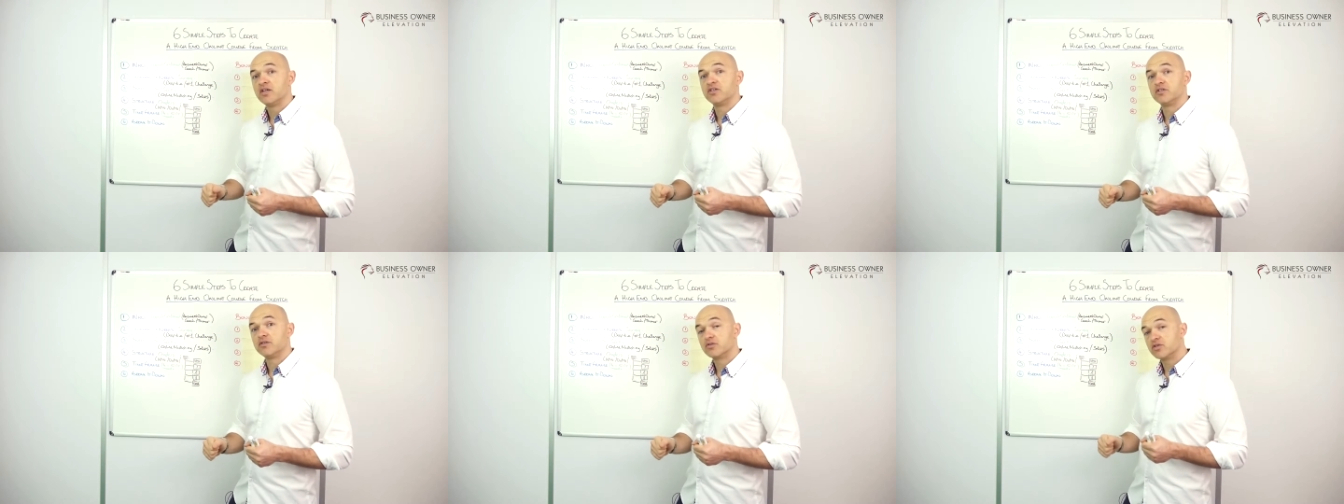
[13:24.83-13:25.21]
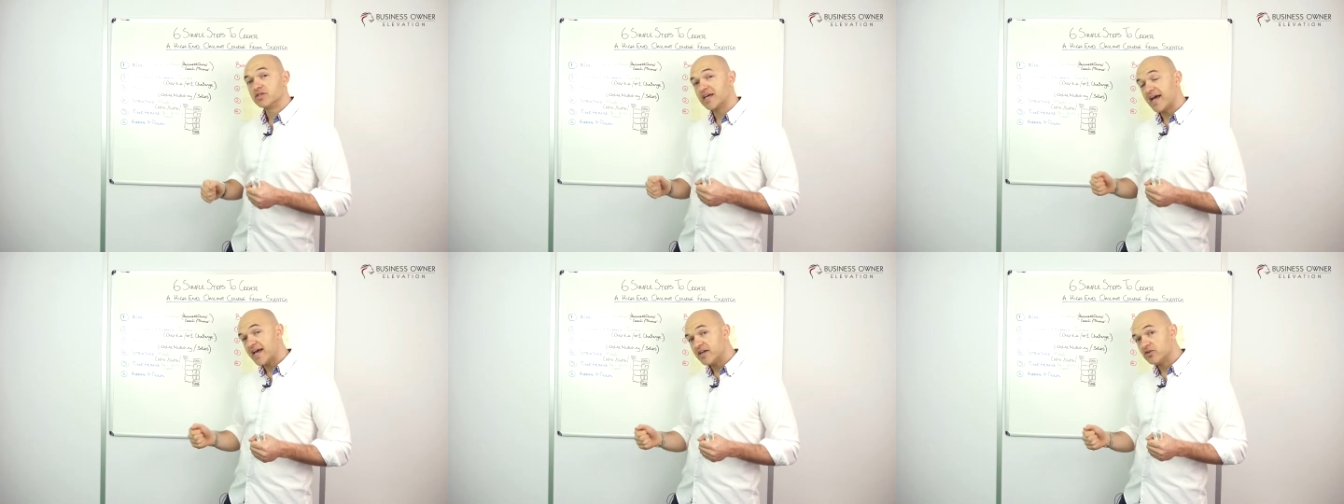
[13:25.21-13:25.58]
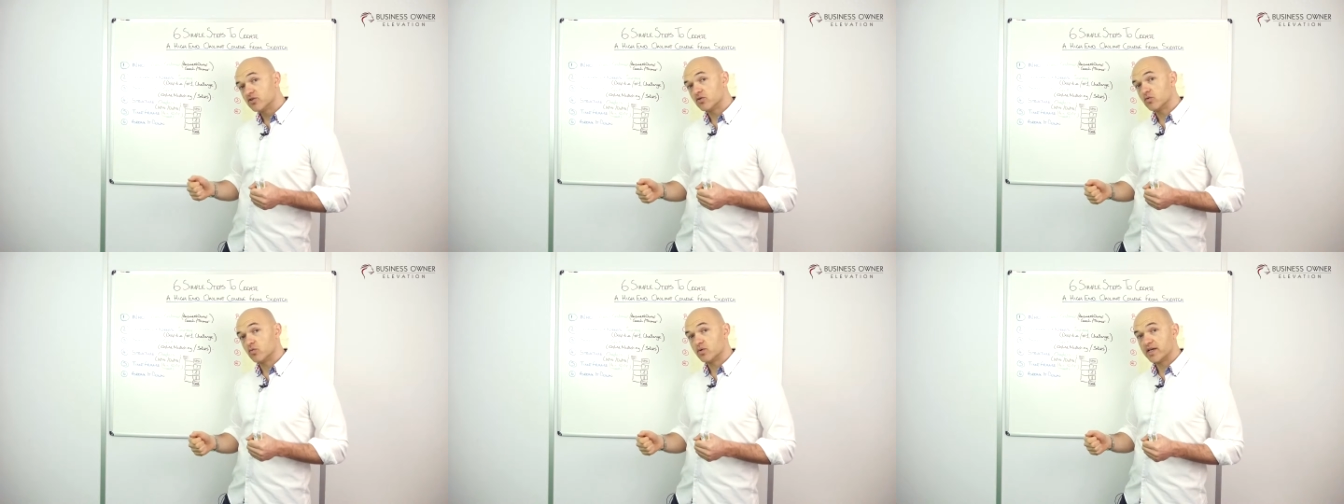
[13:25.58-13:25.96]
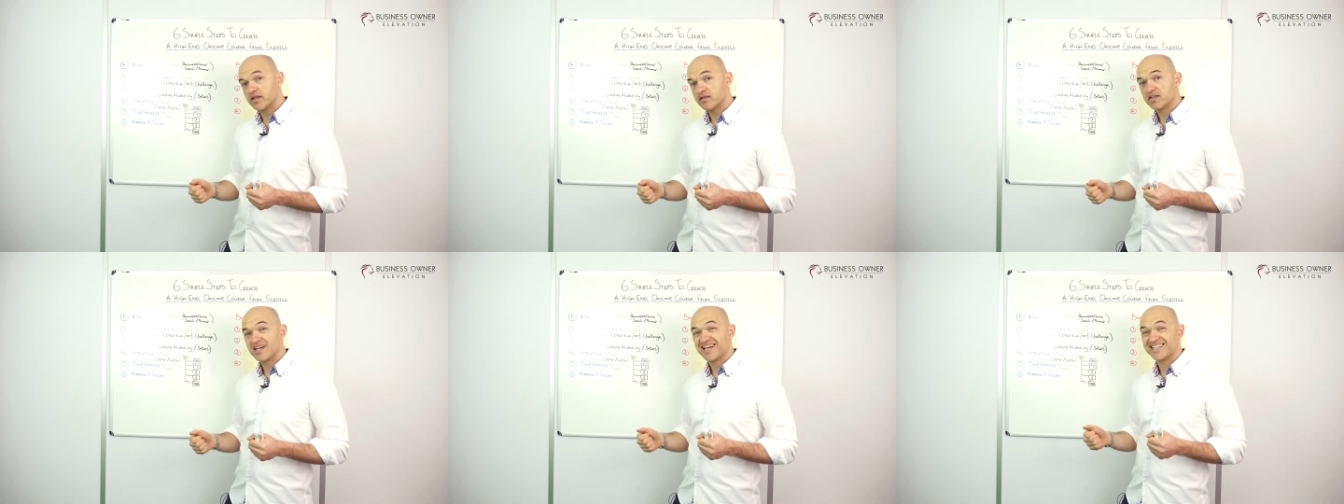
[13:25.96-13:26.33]
you could end up
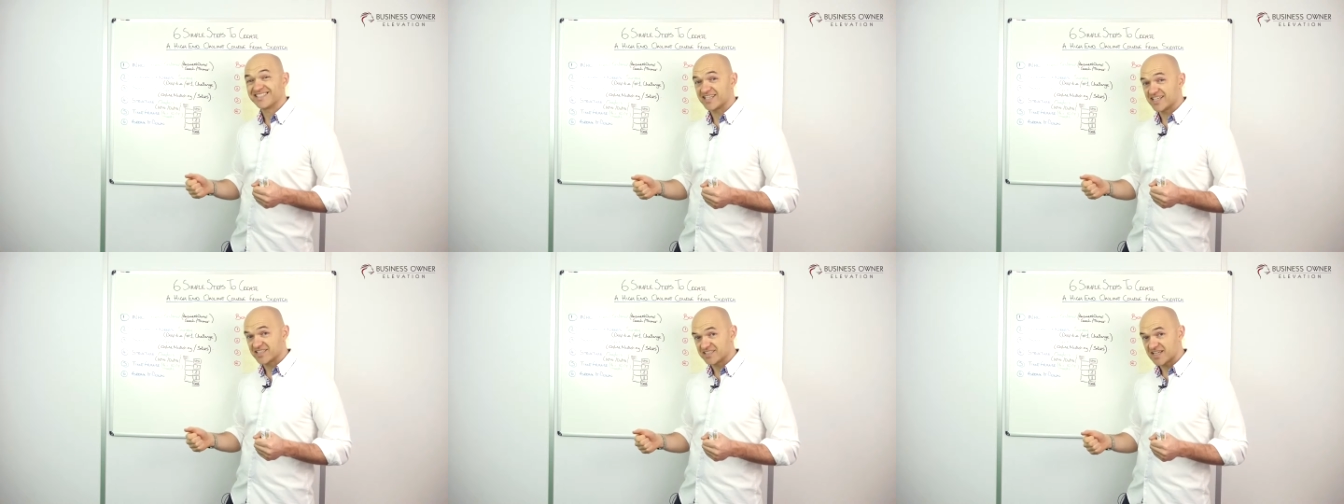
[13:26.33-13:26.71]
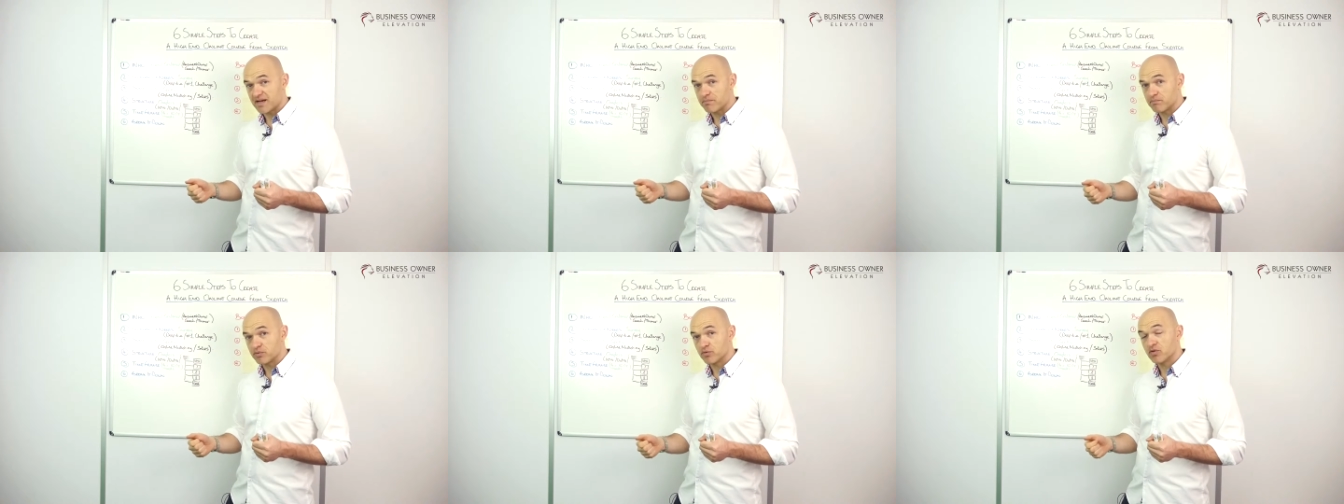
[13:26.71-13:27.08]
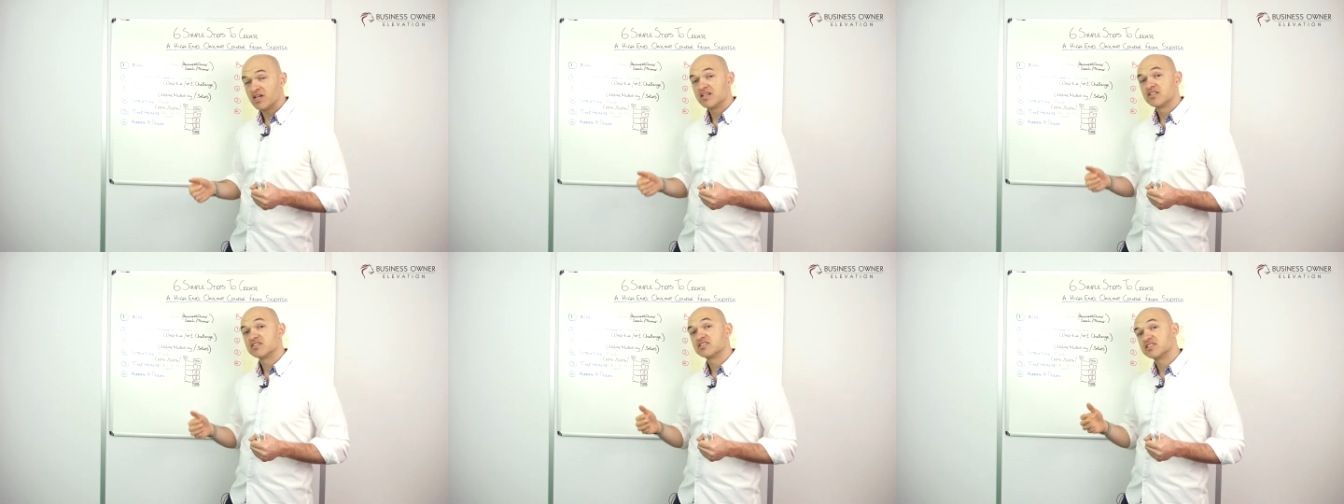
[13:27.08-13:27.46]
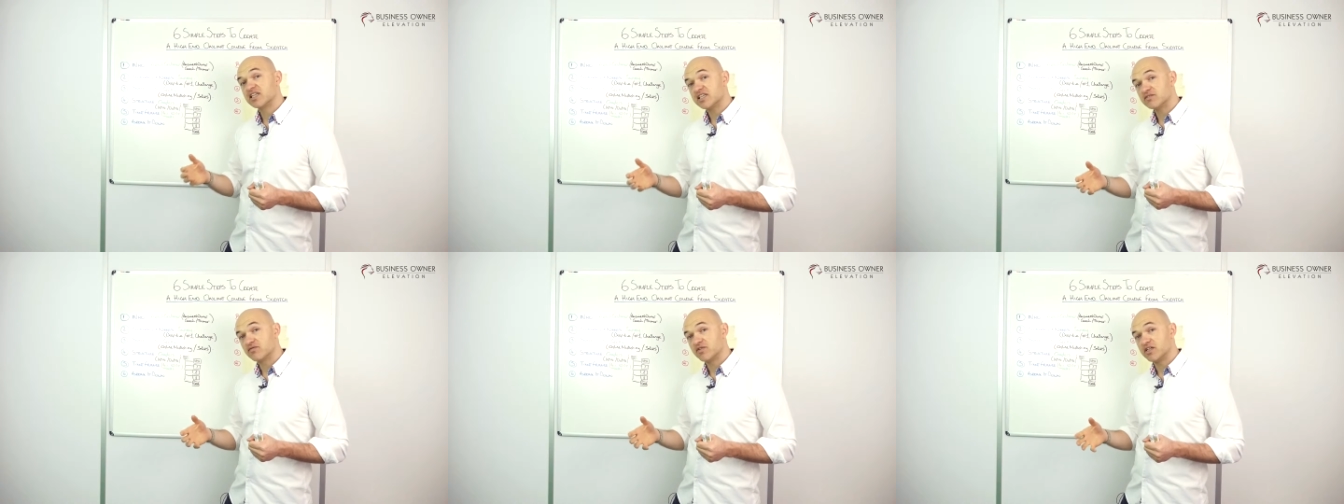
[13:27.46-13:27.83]
with, as an example,
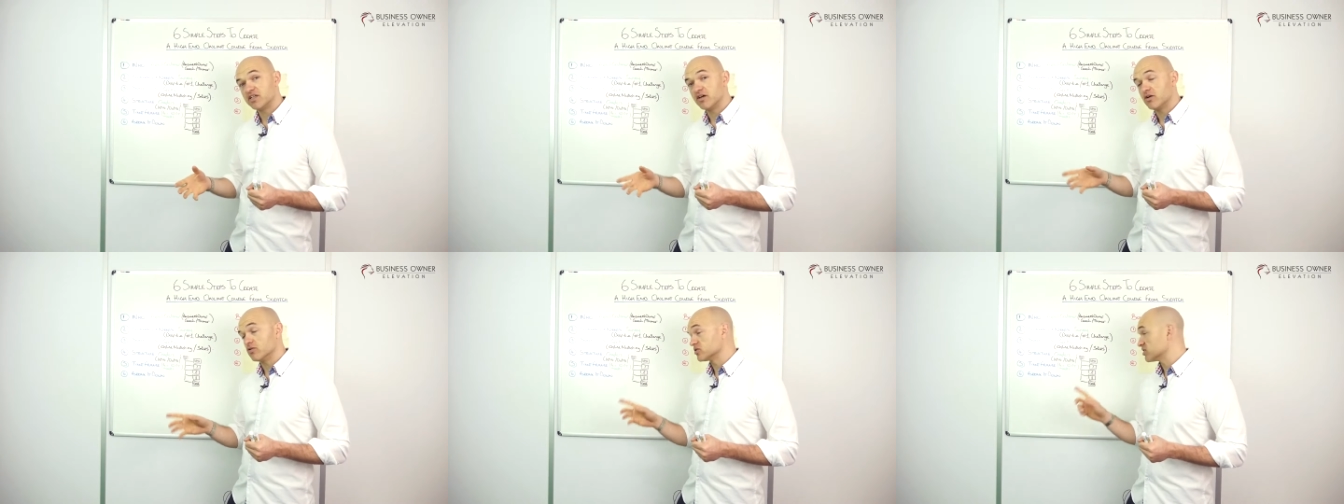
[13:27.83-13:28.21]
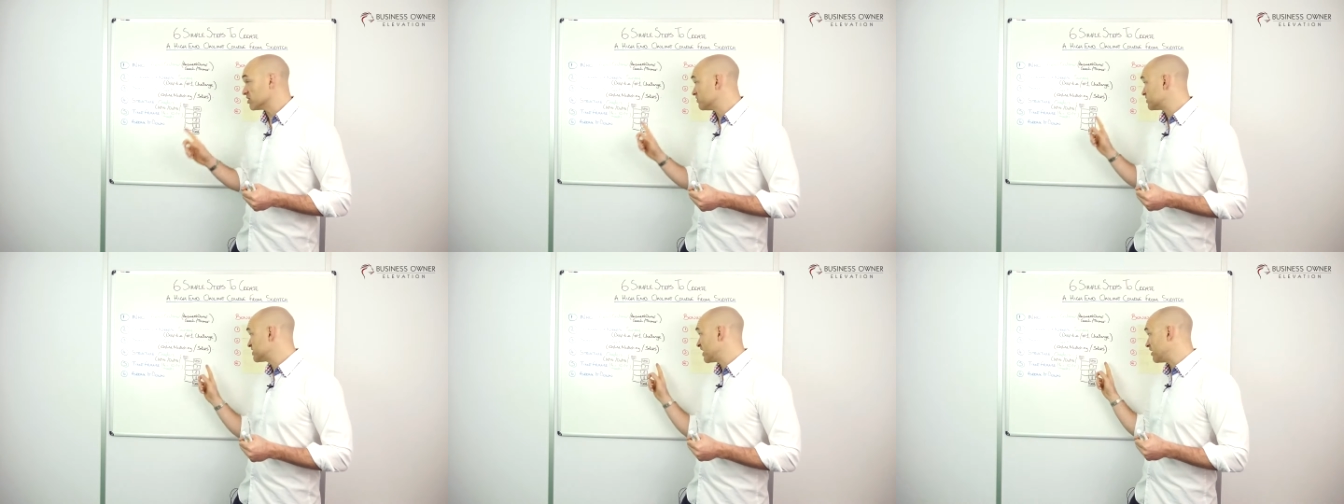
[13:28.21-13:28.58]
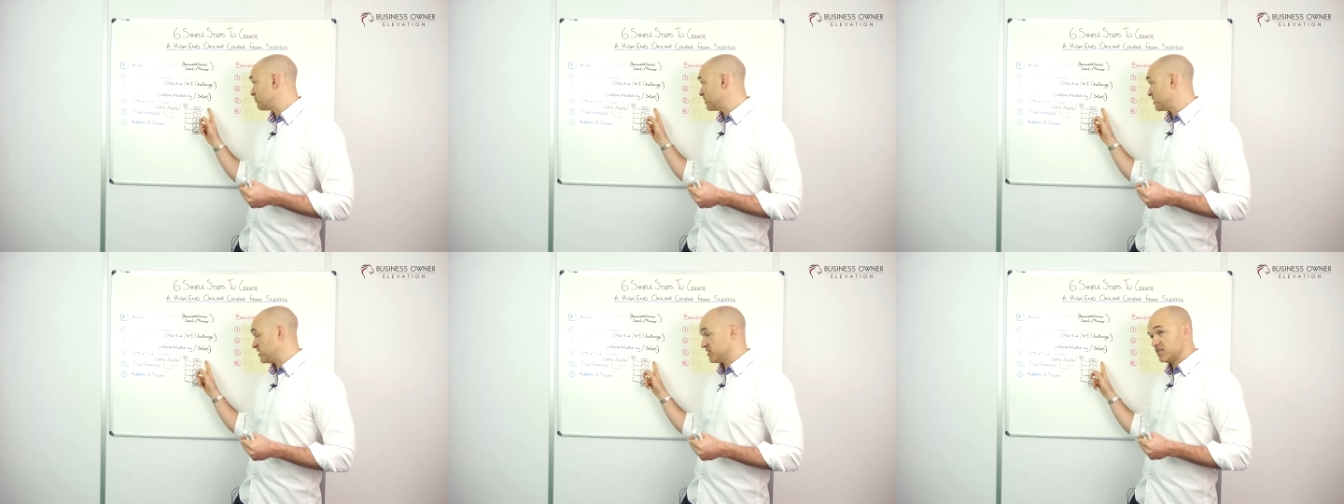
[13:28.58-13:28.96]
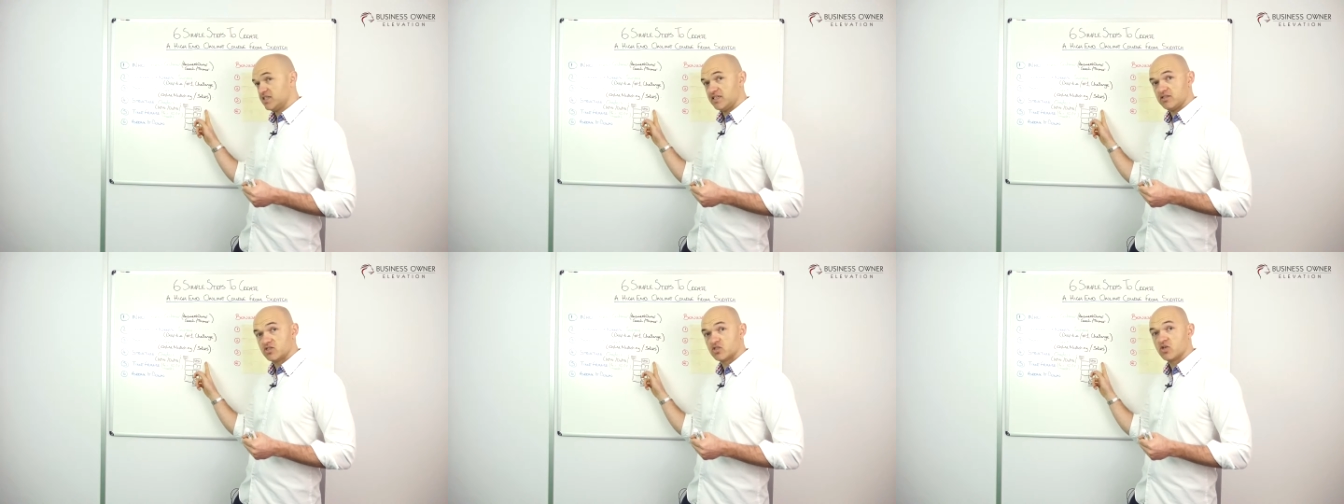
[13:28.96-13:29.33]
6 videos of 10 minutes
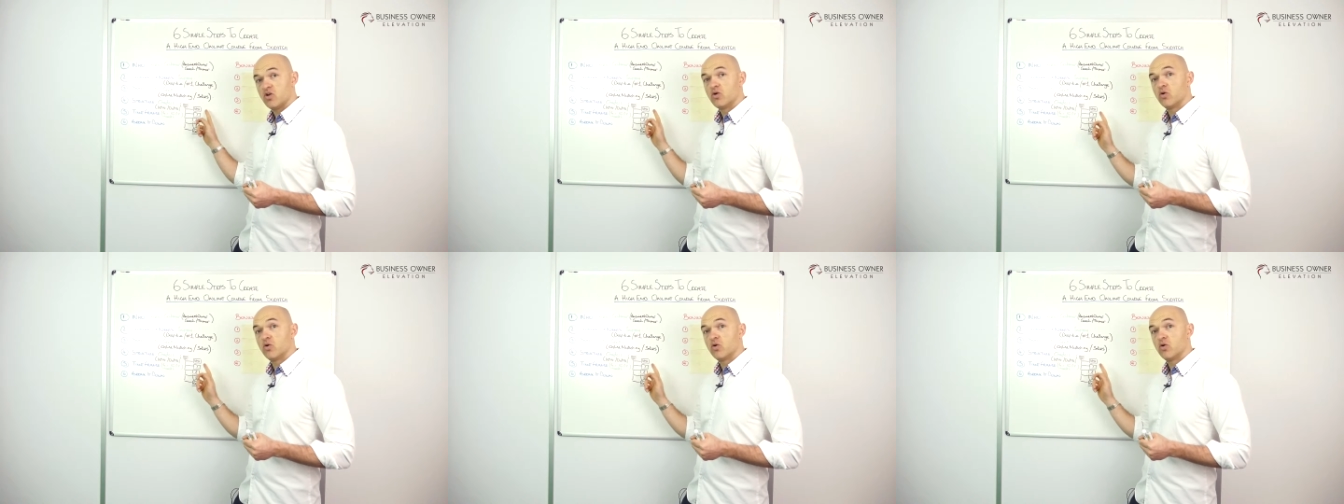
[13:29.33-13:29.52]
each,